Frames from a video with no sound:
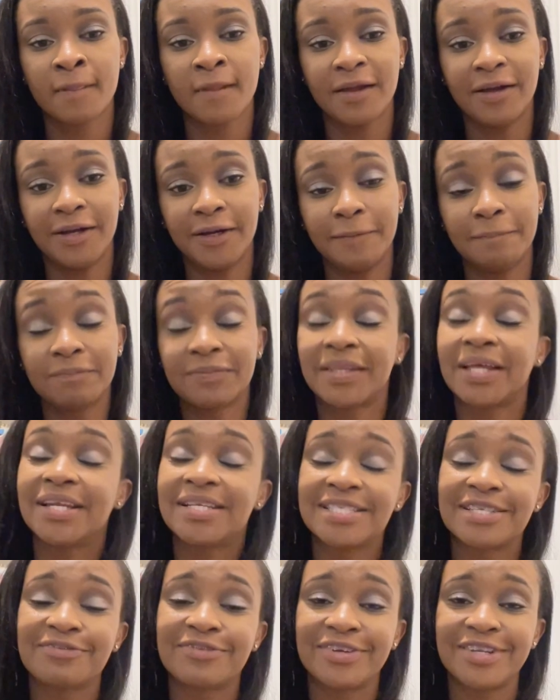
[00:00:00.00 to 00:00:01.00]
That
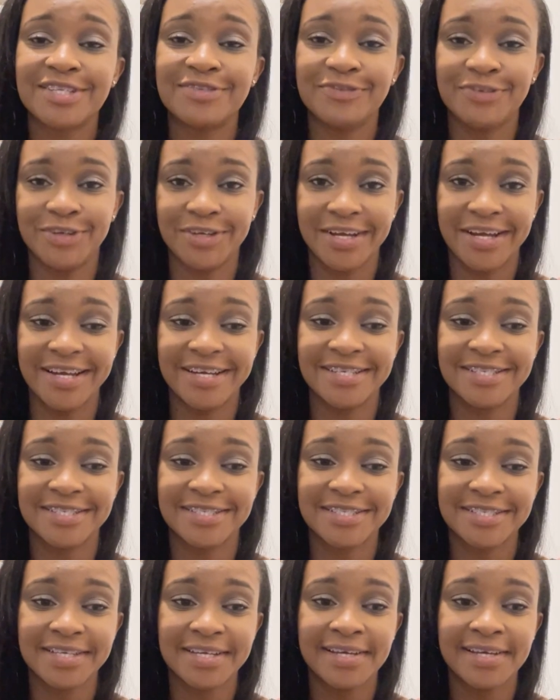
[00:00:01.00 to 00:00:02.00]
is it for this video, guys.